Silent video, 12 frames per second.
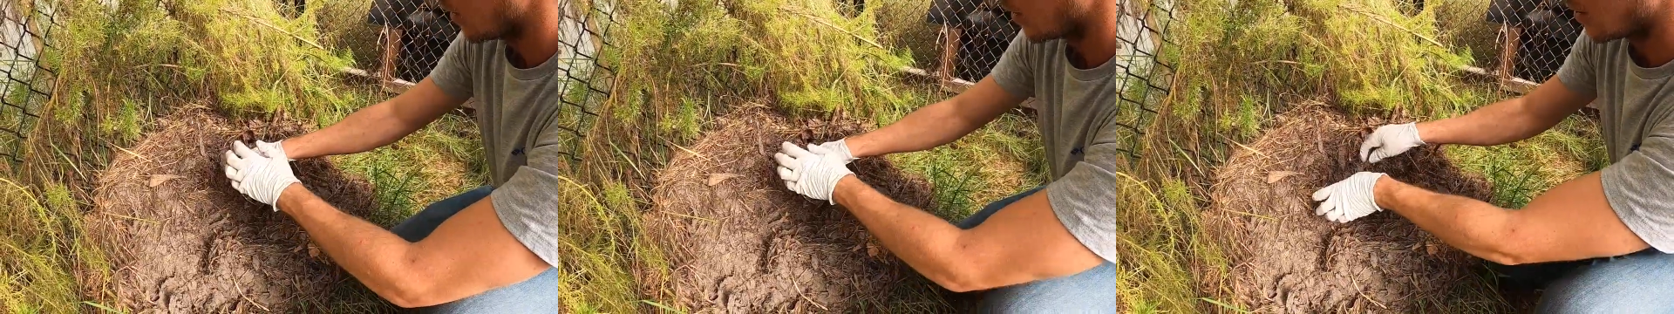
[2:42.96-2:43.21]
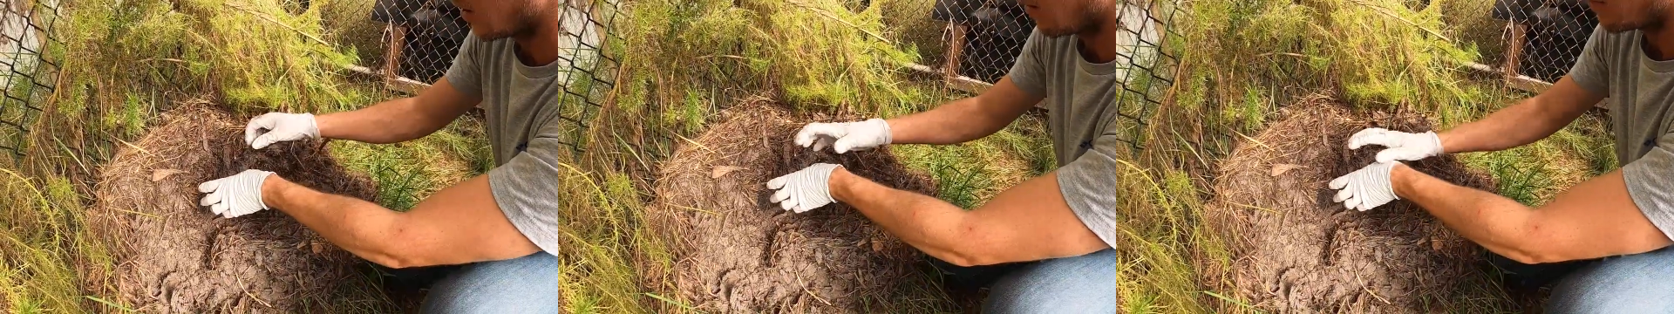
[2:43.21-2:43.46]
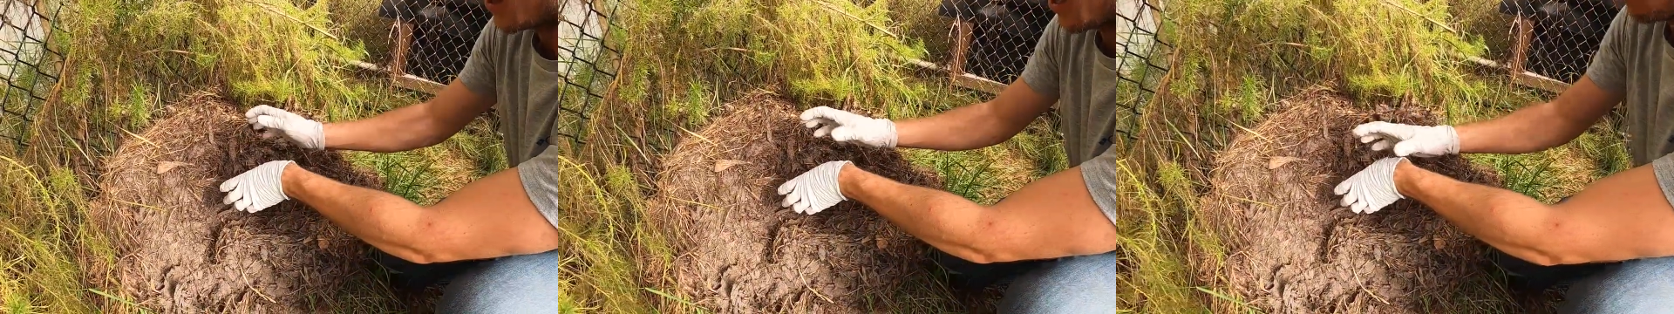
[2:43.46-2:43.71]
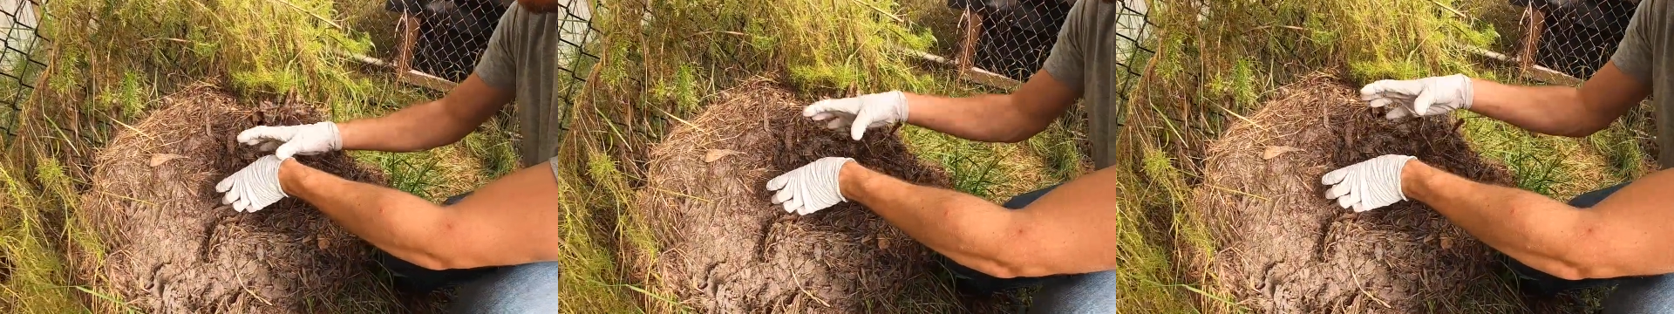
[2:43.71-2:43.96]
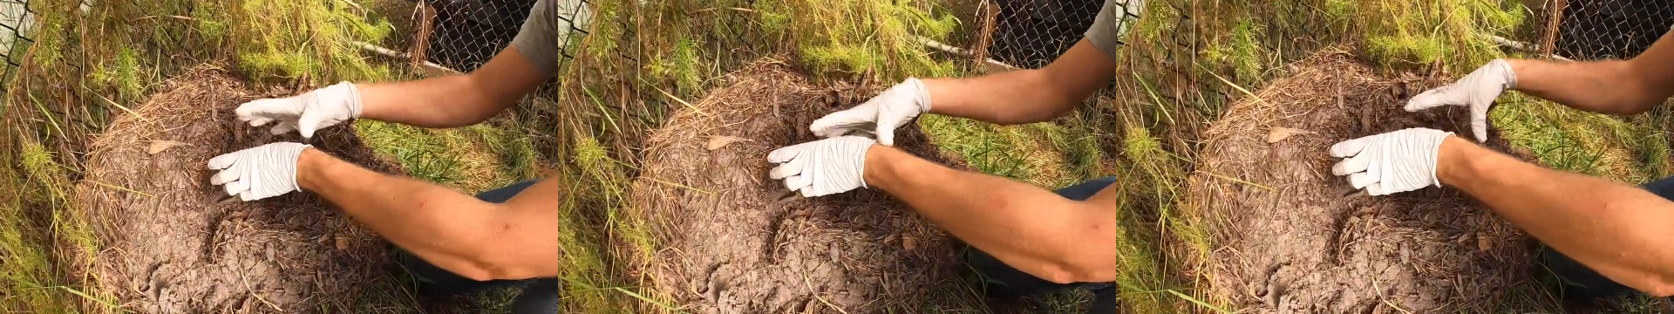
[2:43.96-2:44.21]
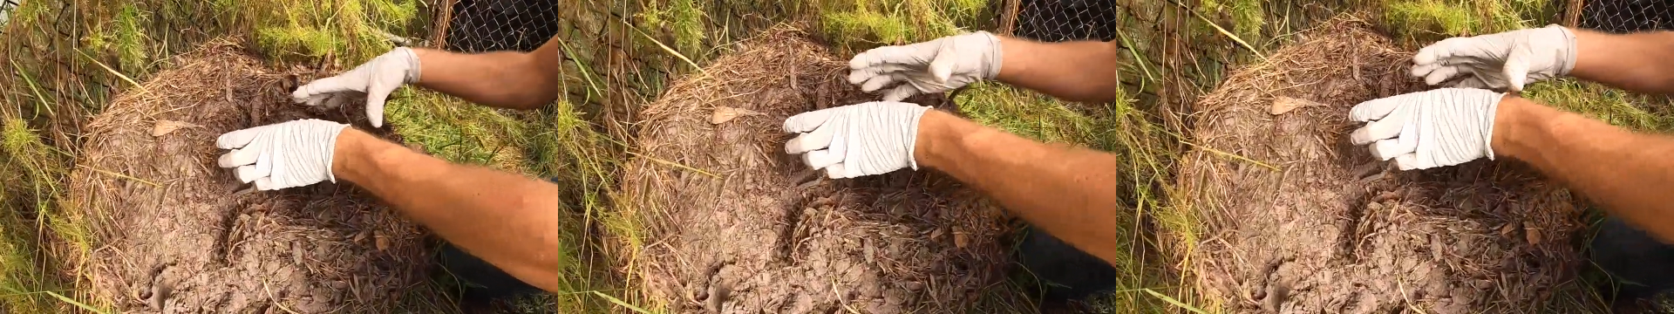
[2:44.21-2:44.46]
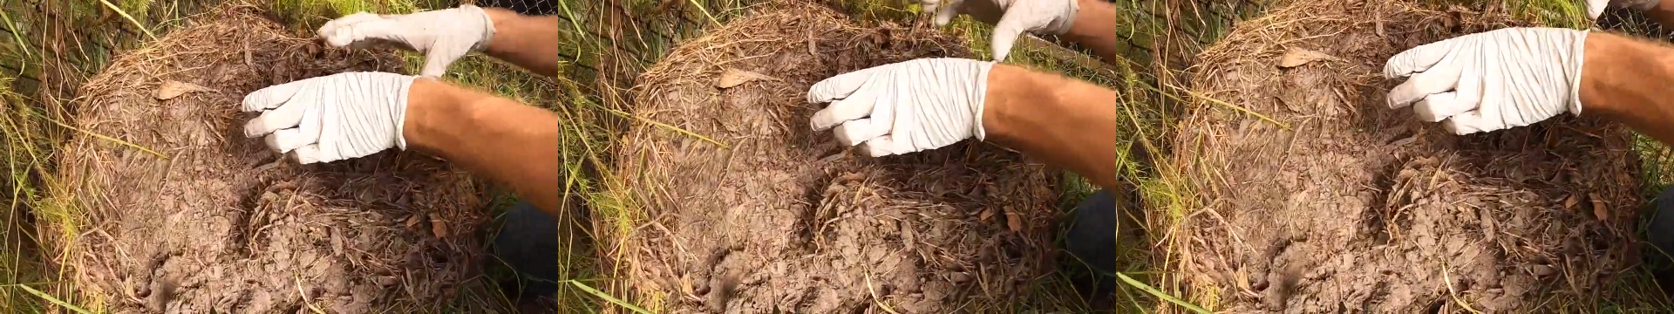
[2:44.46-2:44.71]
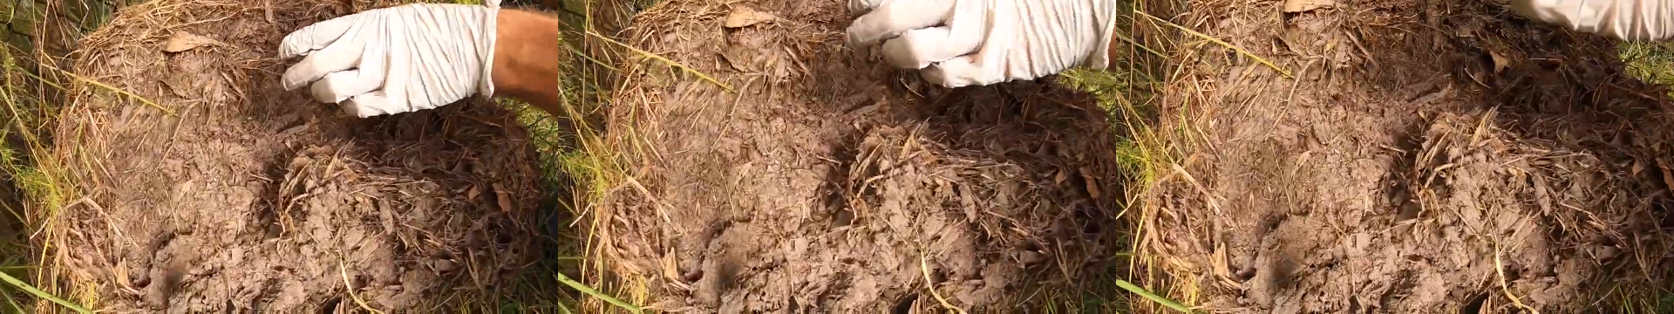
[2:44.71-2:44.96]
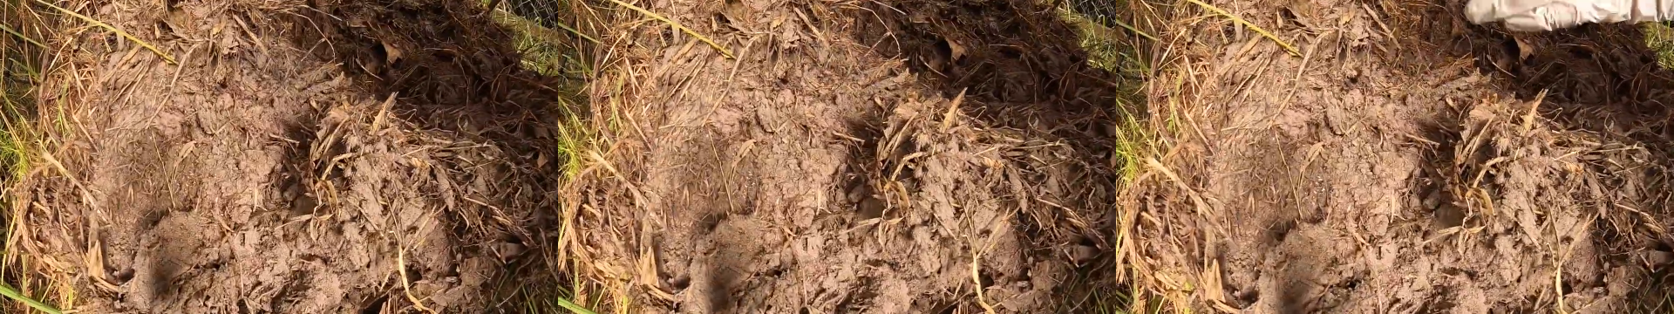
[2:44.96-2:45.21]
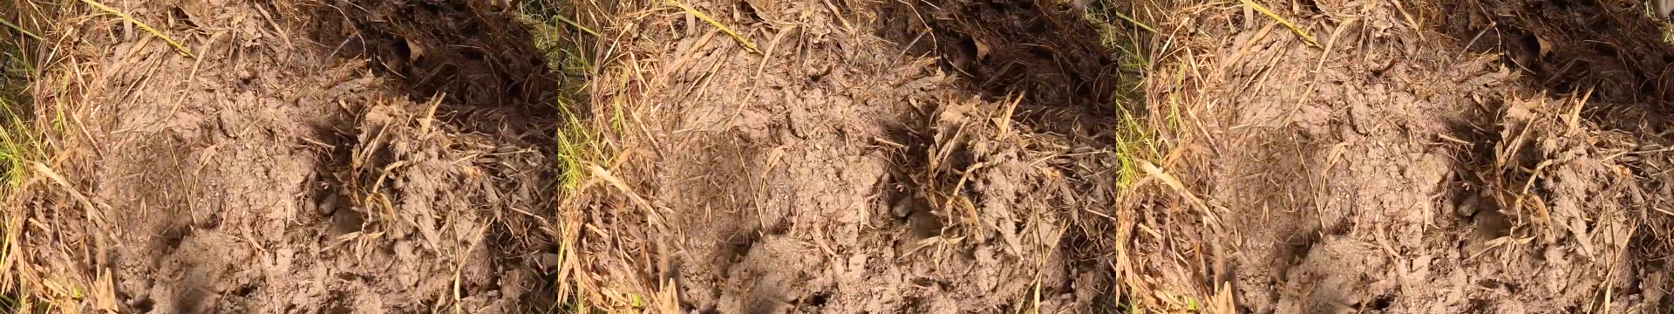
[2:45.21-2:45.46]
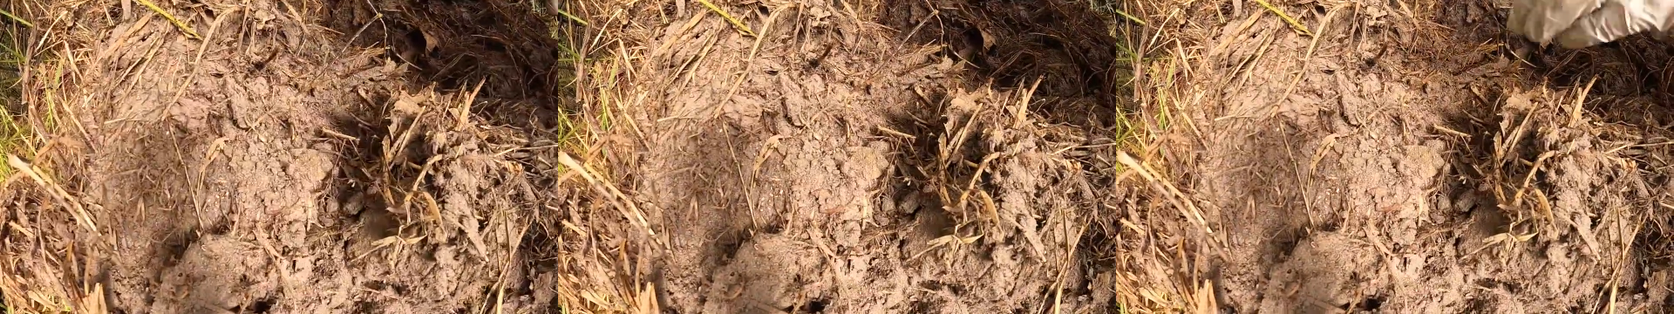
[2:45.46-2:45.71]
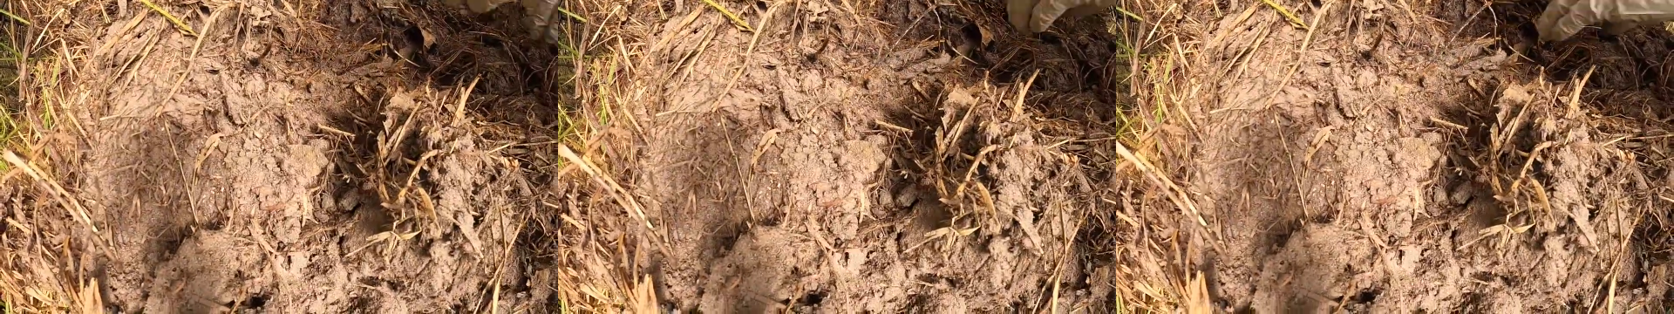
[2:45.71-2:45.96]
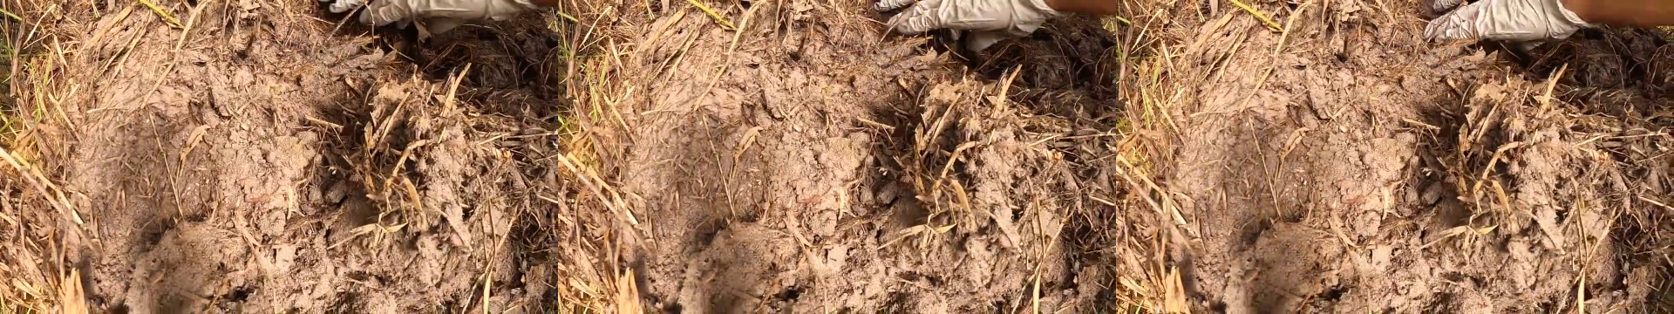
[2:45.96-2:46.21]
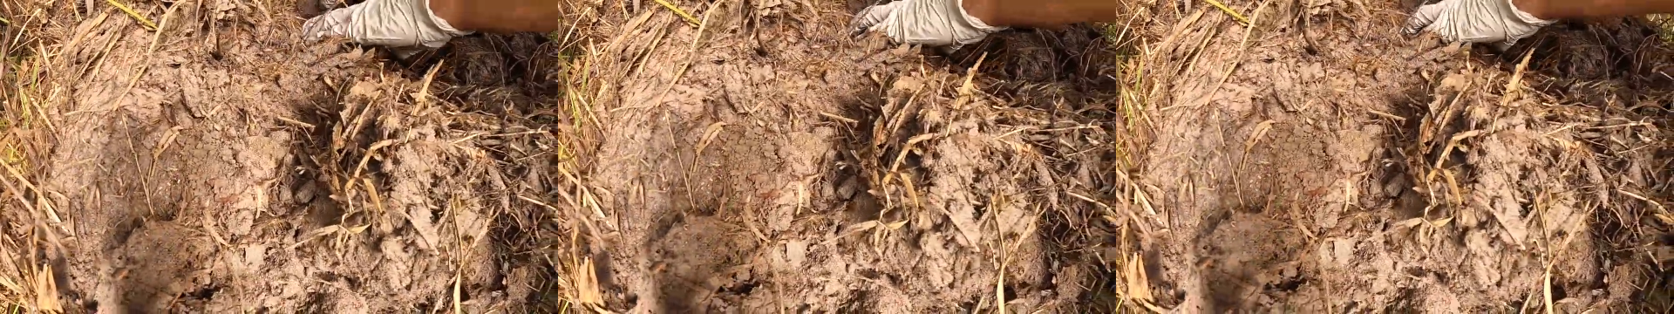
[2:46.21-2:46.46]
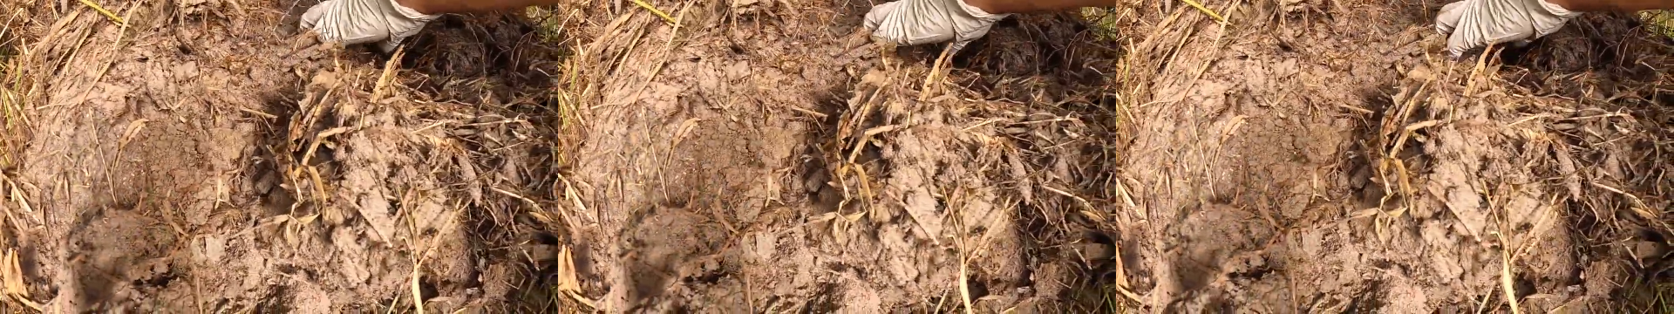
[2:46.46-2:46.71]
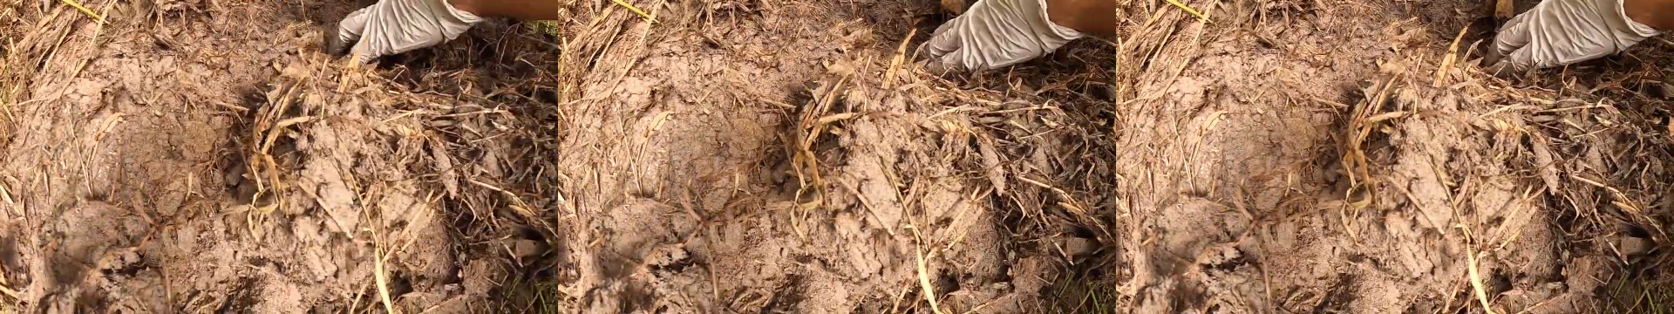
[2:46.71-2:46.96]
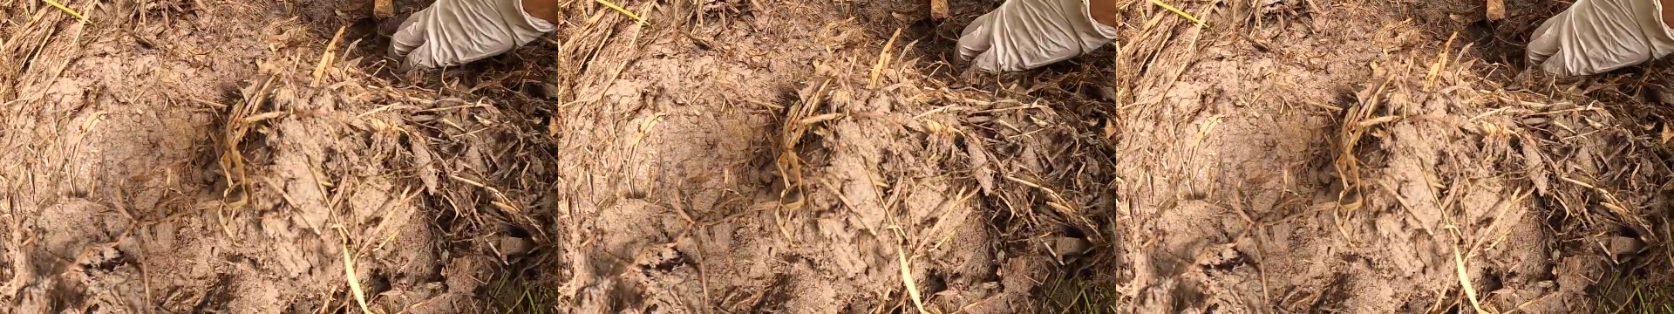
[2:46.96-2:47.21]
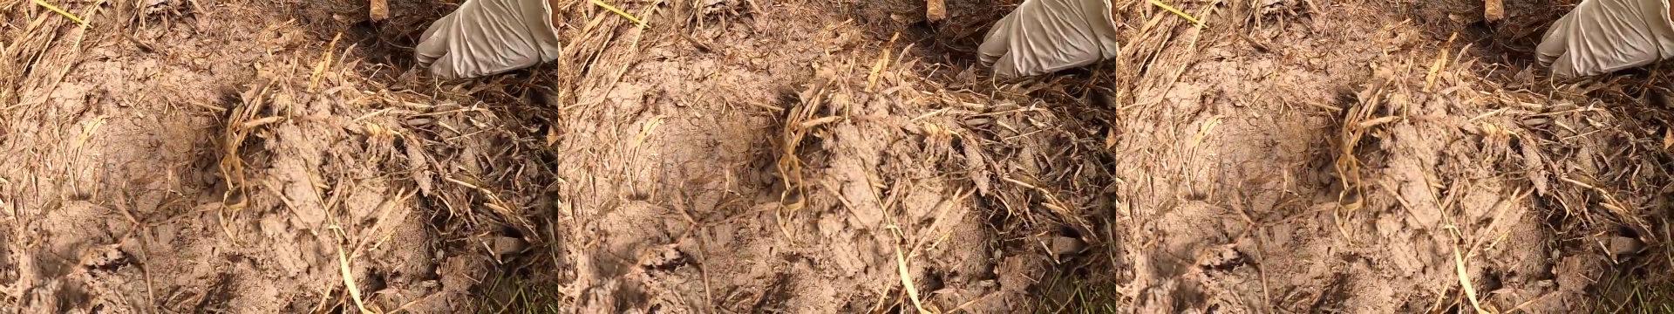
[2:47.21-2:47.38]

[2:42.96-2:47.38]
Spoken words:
[unreadable: no face in view]